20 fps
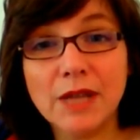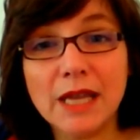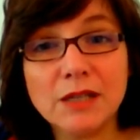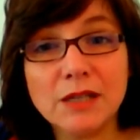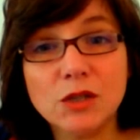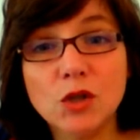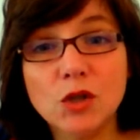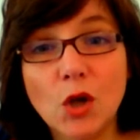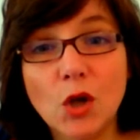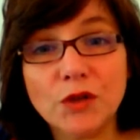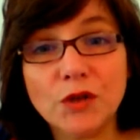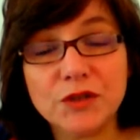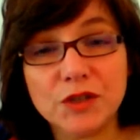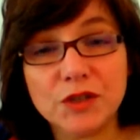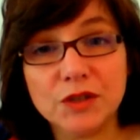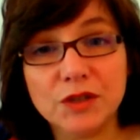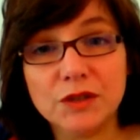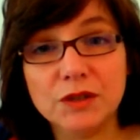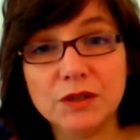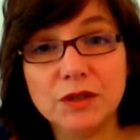is
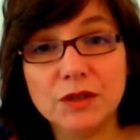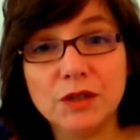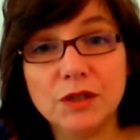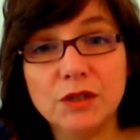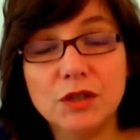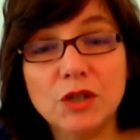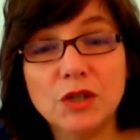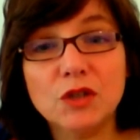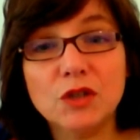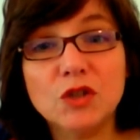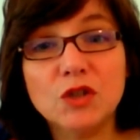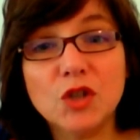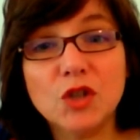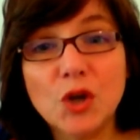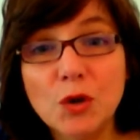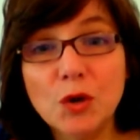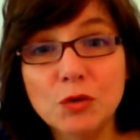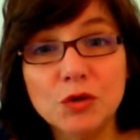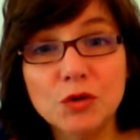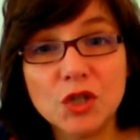not the
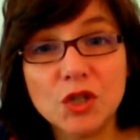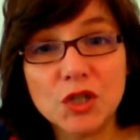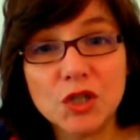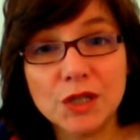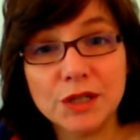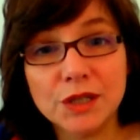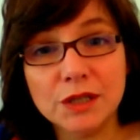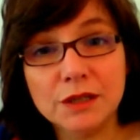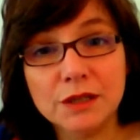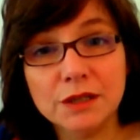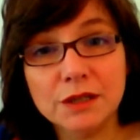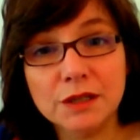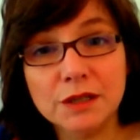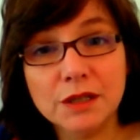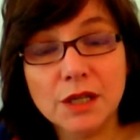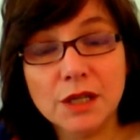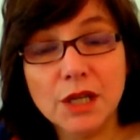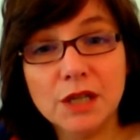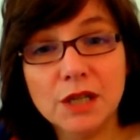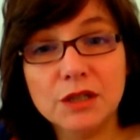truth.
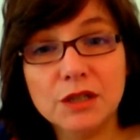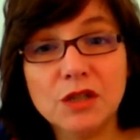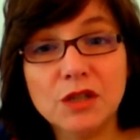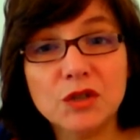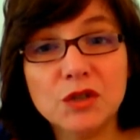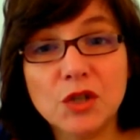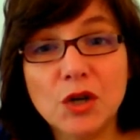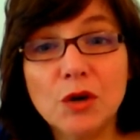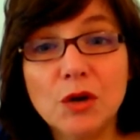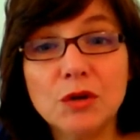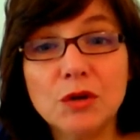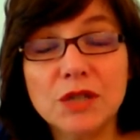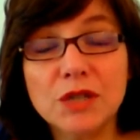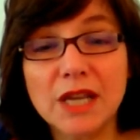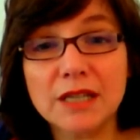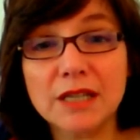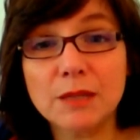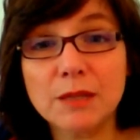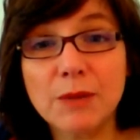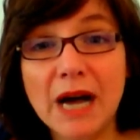The
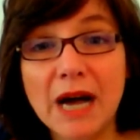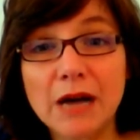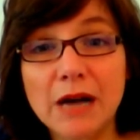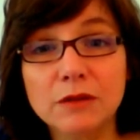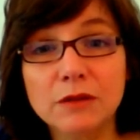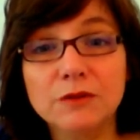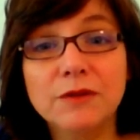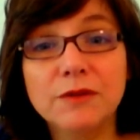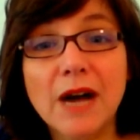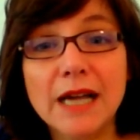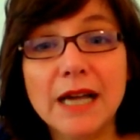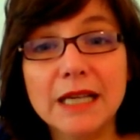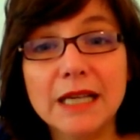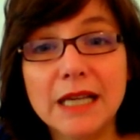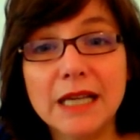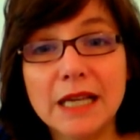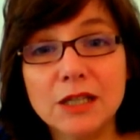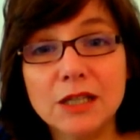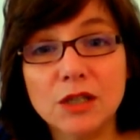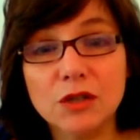truth is about
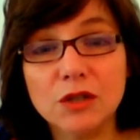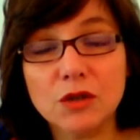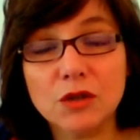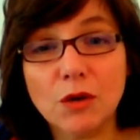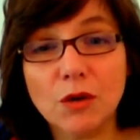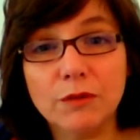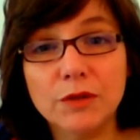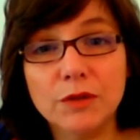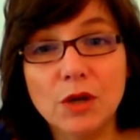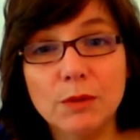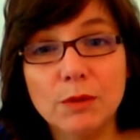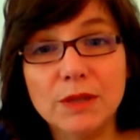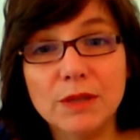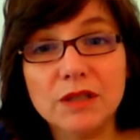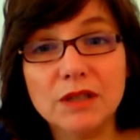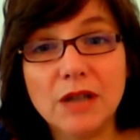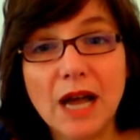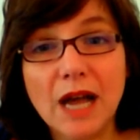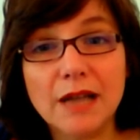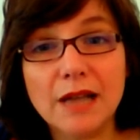violations of
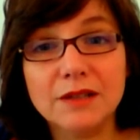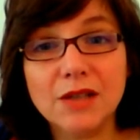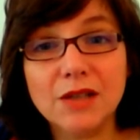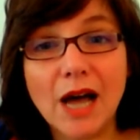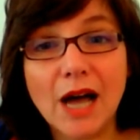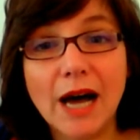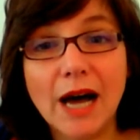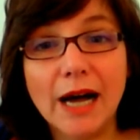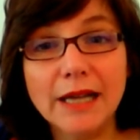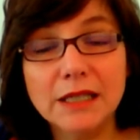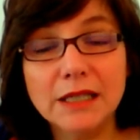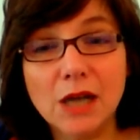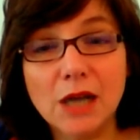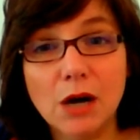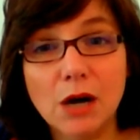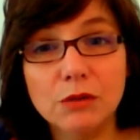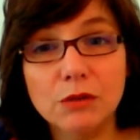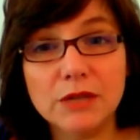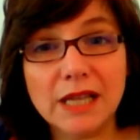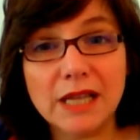human rights. I
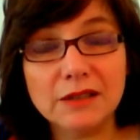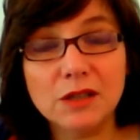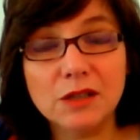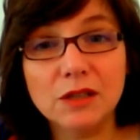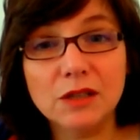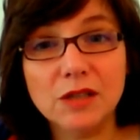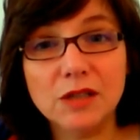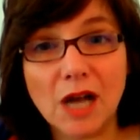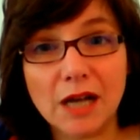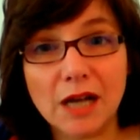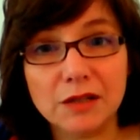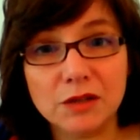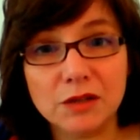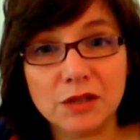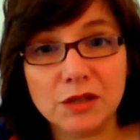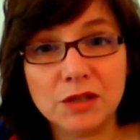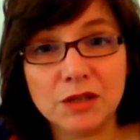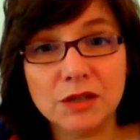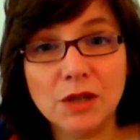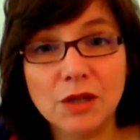know that the
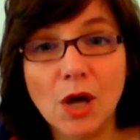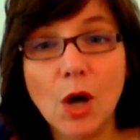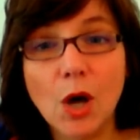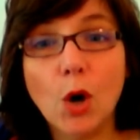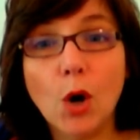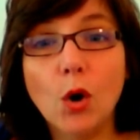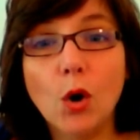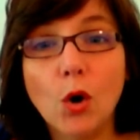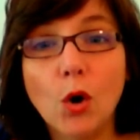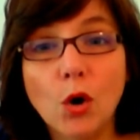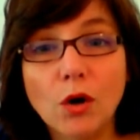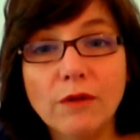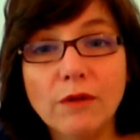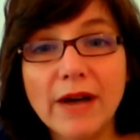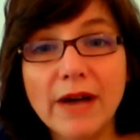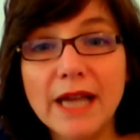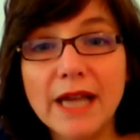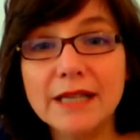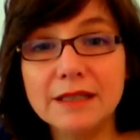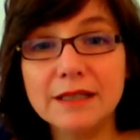Dutch
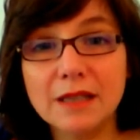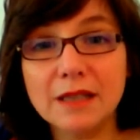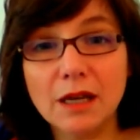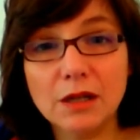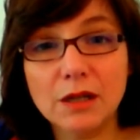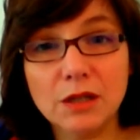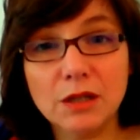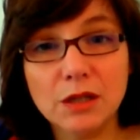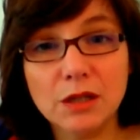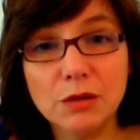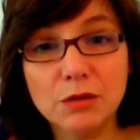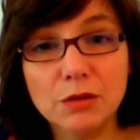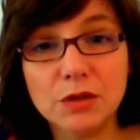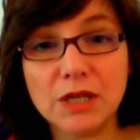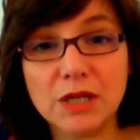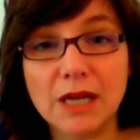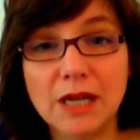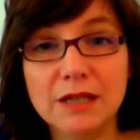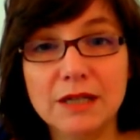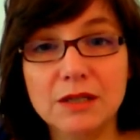always
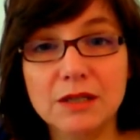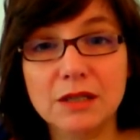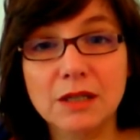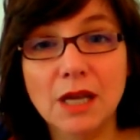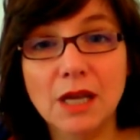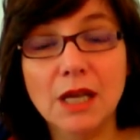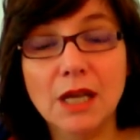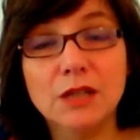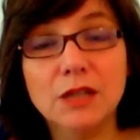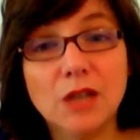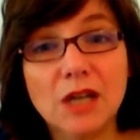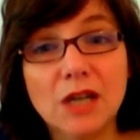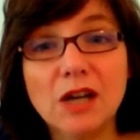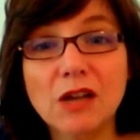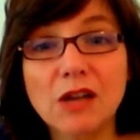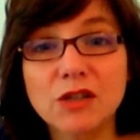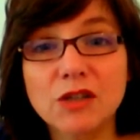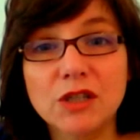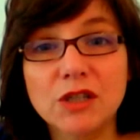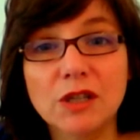accuse us the
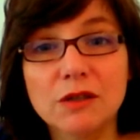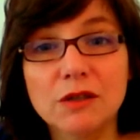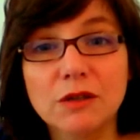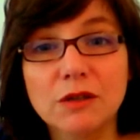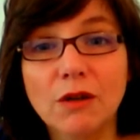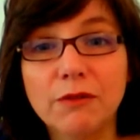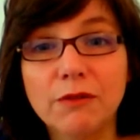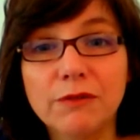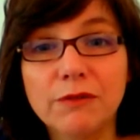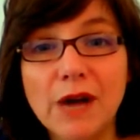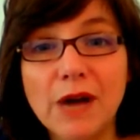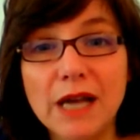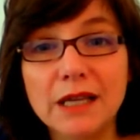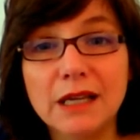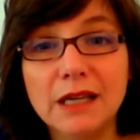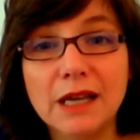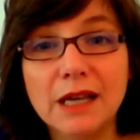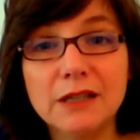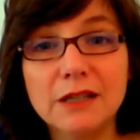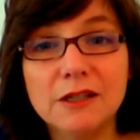Russians of
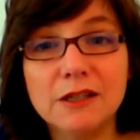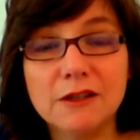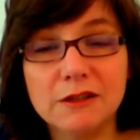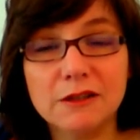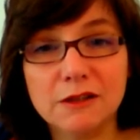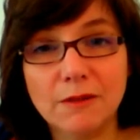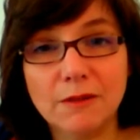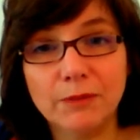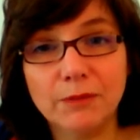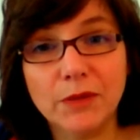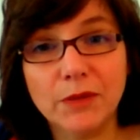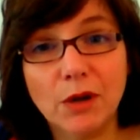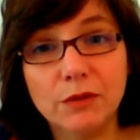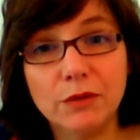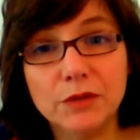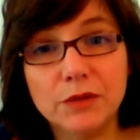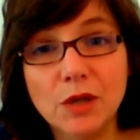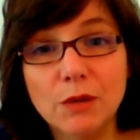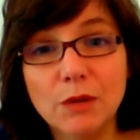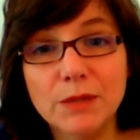violations
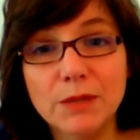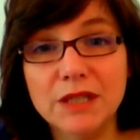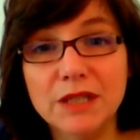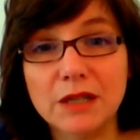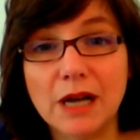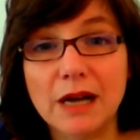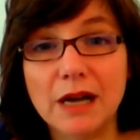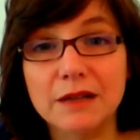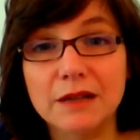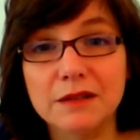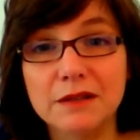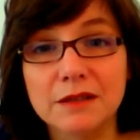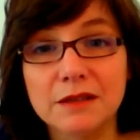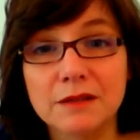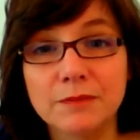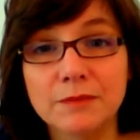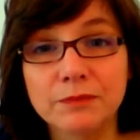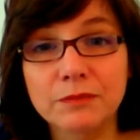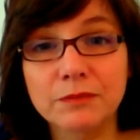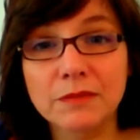of human
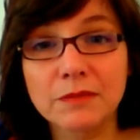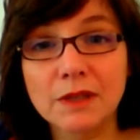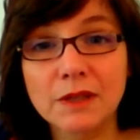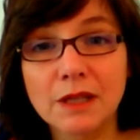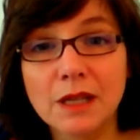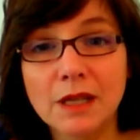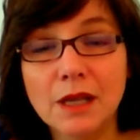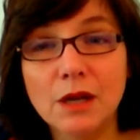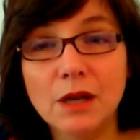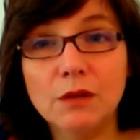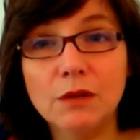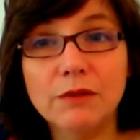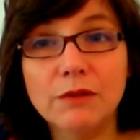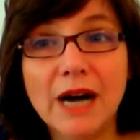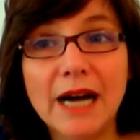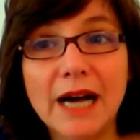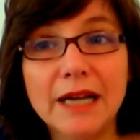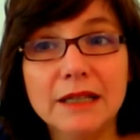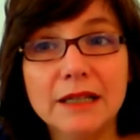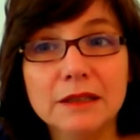rights,
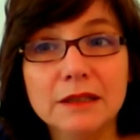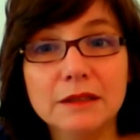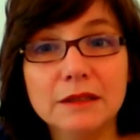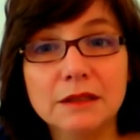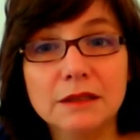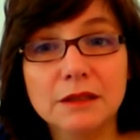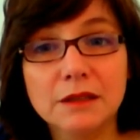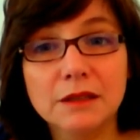while